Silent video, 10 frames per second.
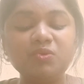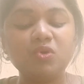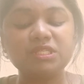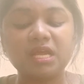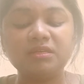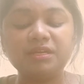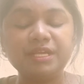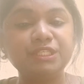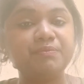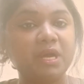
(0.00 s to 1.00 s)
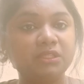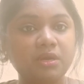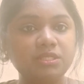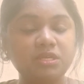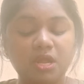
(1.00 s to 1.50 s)
was under his
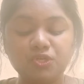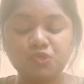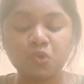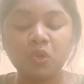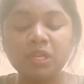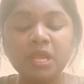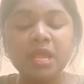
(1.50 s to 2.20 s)
mother's control.